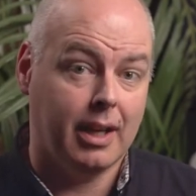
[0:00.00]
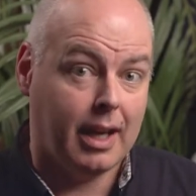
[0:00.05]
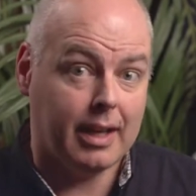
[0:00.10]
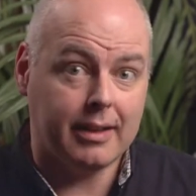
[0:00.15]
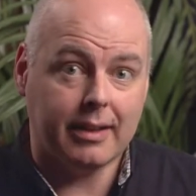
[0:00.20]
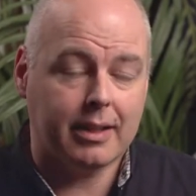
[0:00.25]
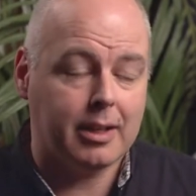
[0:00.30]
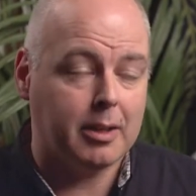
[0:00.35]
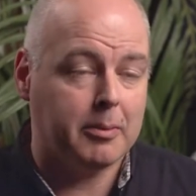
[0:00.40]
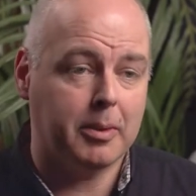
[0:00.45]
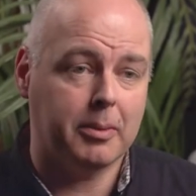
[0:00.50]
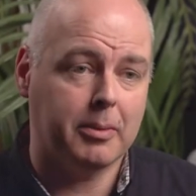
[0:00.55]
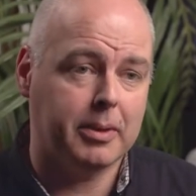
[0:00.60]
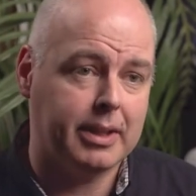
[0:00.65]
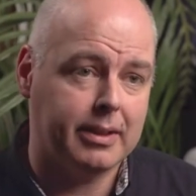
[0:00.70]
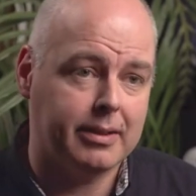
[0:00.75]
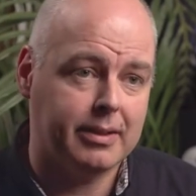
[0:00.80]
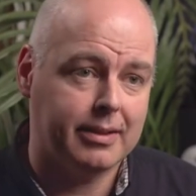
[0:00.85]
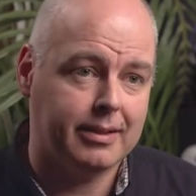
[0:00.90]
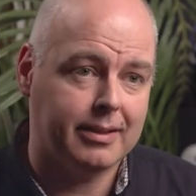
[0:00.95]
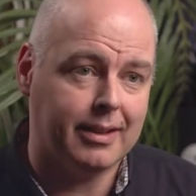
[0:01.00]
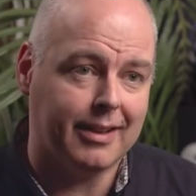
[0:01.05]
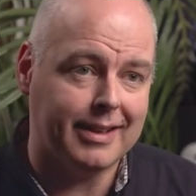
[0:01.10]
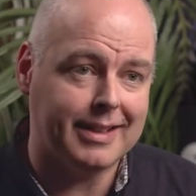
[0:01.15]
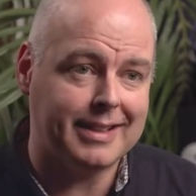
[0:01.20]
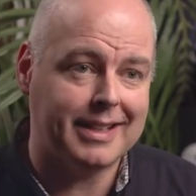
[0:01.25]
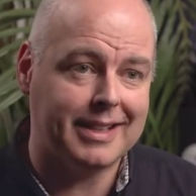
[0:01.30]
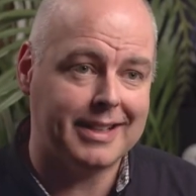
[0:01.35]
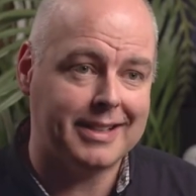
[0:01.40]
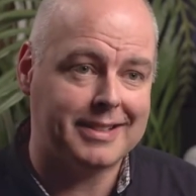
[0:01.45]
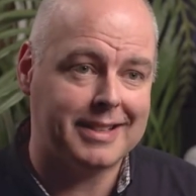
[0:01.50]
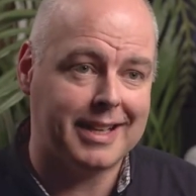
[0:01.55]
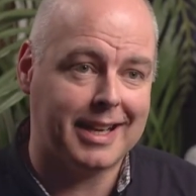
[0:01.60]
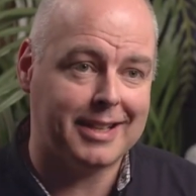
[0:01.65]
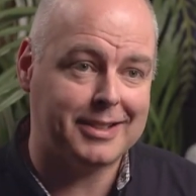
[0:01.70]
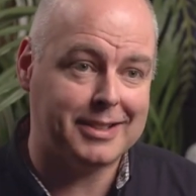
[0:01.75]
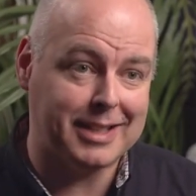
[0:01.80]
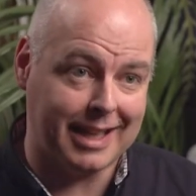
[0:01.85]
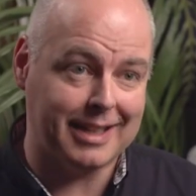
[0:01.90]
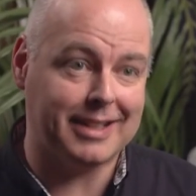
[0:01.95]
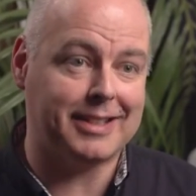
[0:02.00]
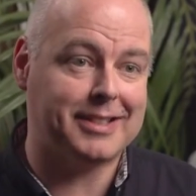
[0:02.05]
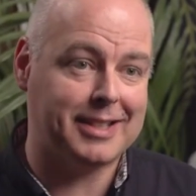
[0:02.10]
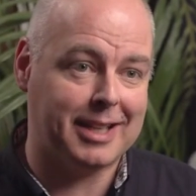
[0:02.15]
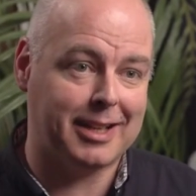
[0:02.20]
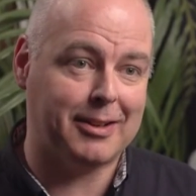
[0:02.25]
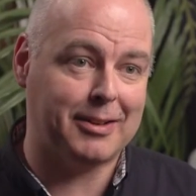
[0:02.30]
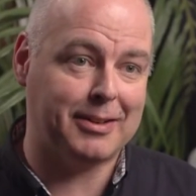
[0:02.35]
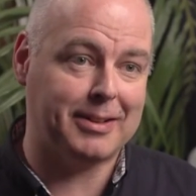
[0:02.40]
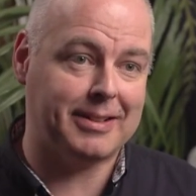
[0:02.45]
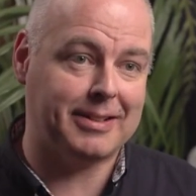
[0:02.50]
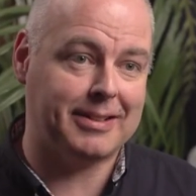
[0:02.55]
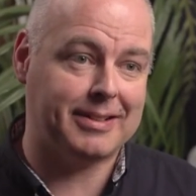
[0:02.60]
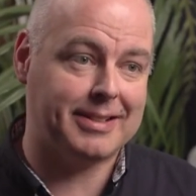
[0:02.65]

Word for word: and they come up with ideas that challenge our